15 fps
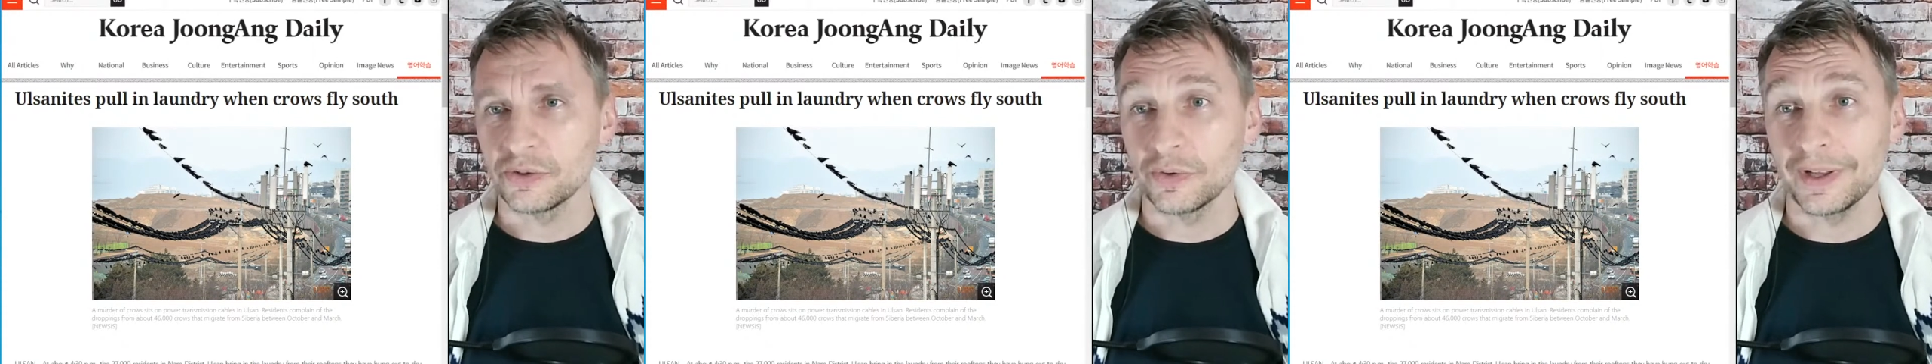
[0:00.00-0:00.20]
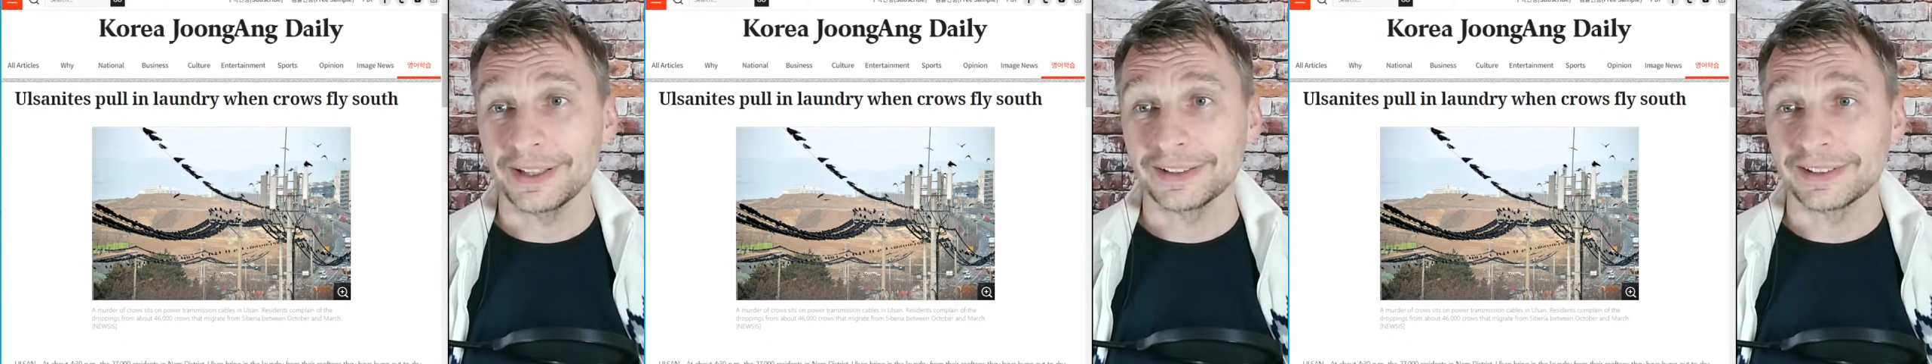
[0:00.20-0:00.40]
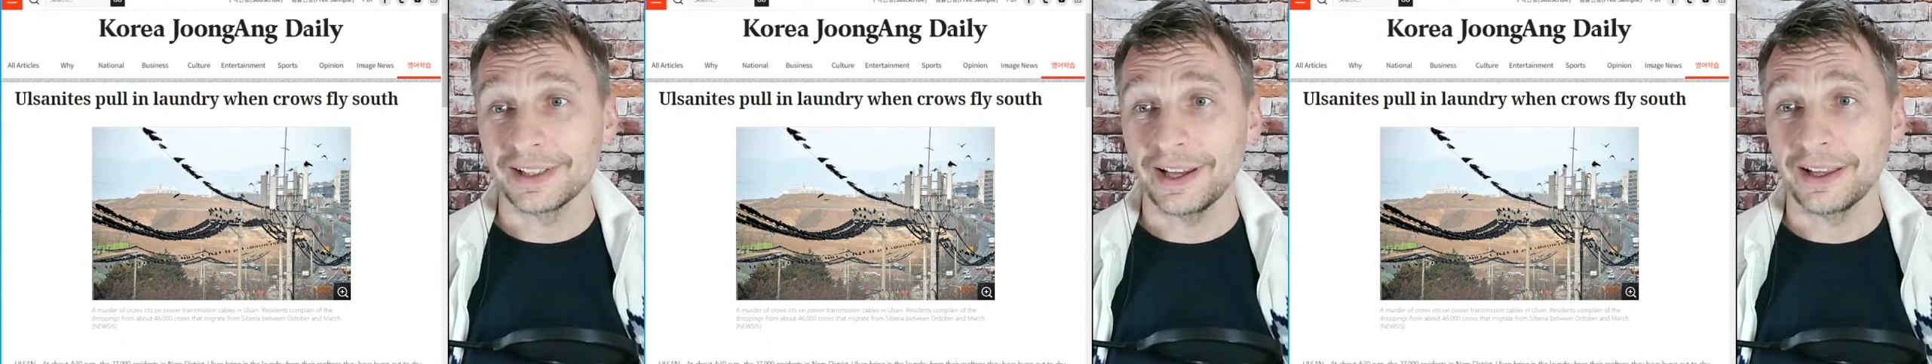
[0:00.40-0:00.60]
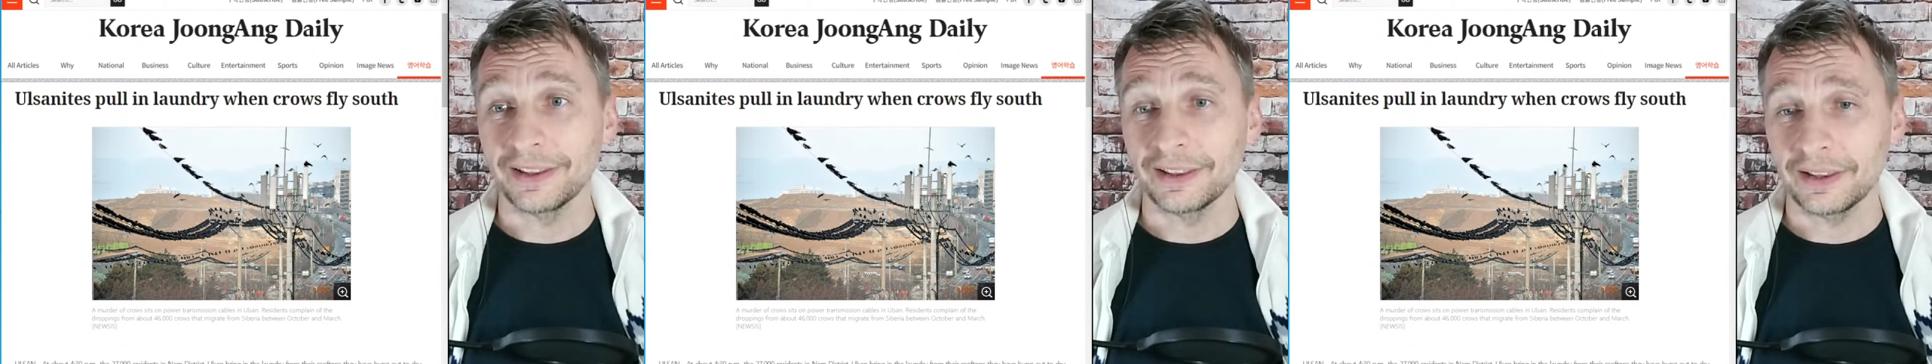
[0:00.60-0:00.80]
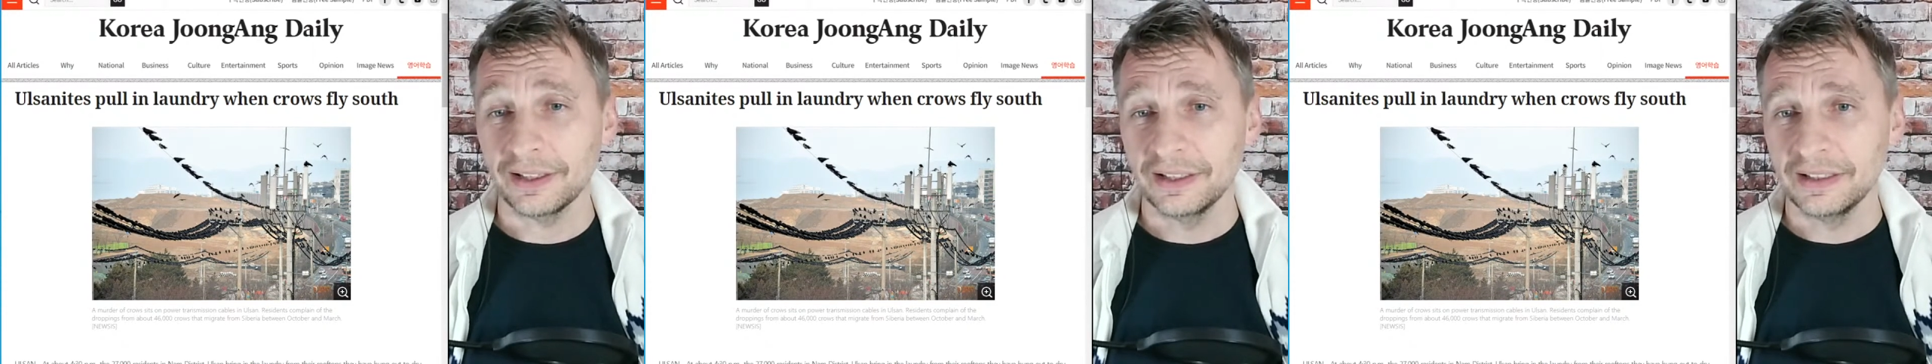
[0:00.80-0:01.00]
So that's
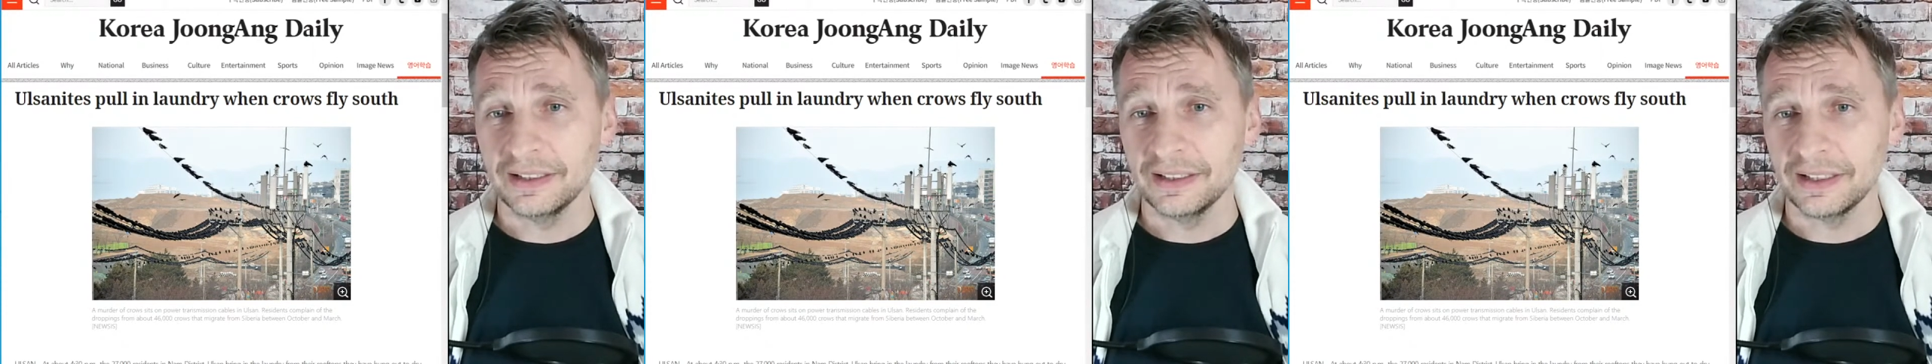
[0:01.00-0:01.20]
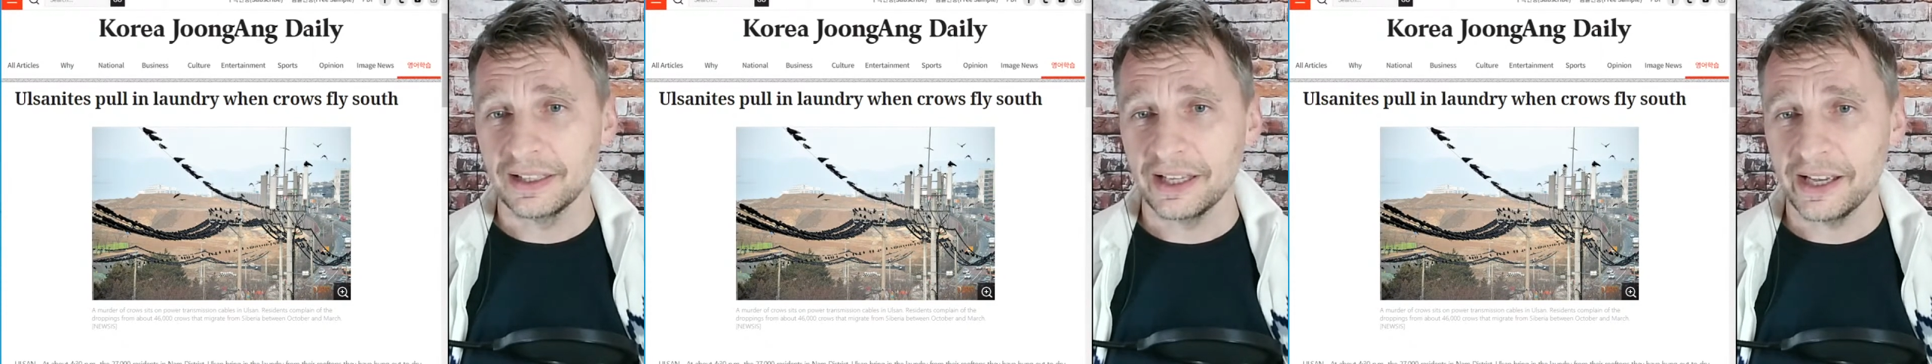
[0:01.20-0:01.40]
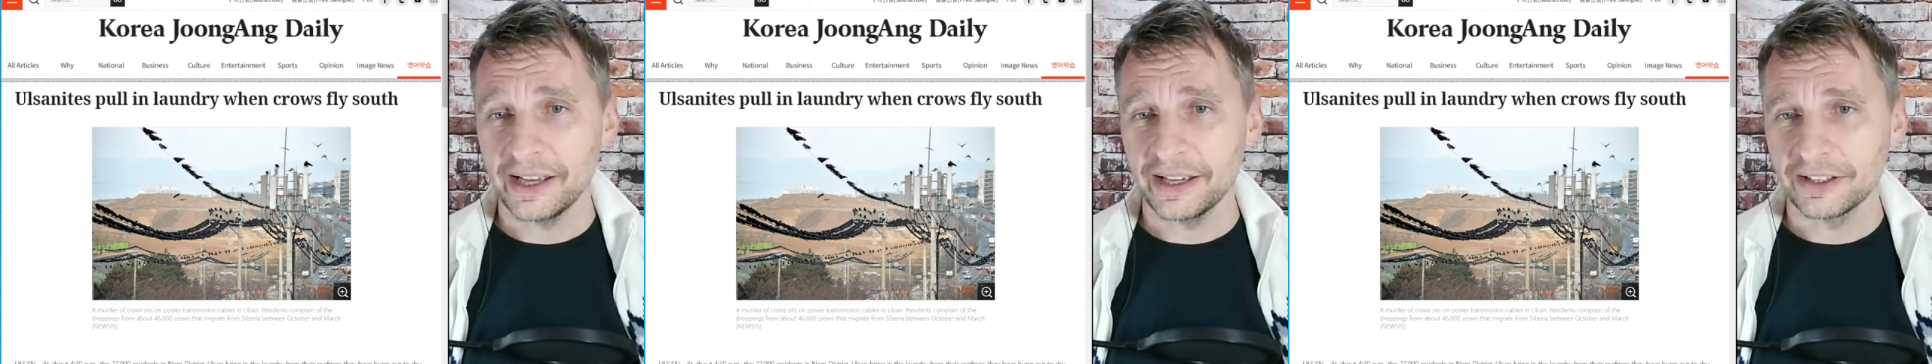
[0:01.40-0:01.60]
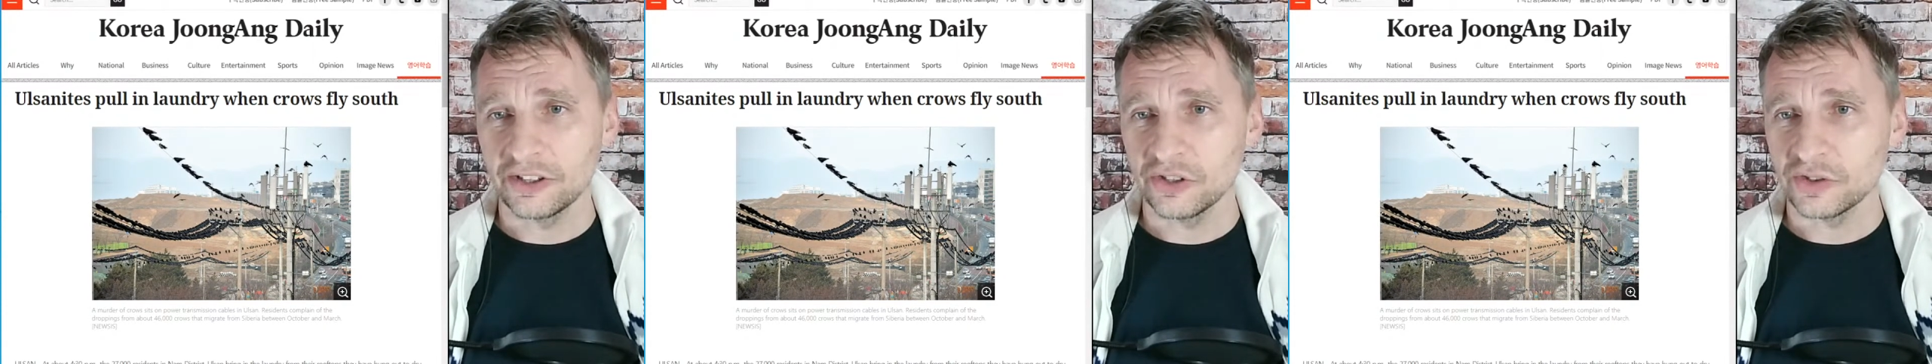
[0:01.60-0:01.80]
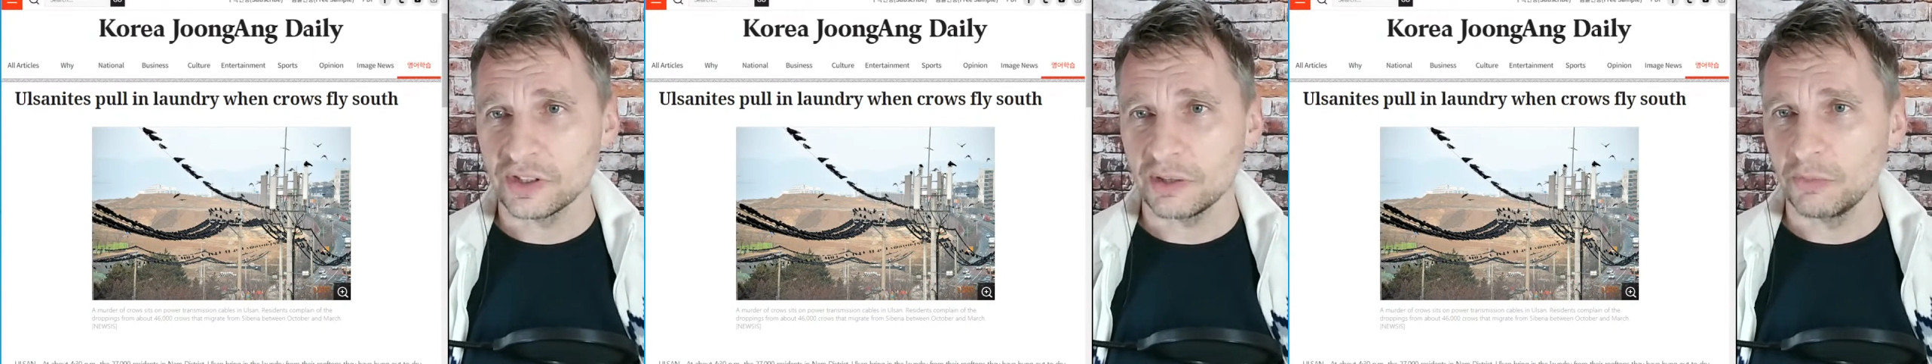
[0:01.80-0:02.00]
nice, because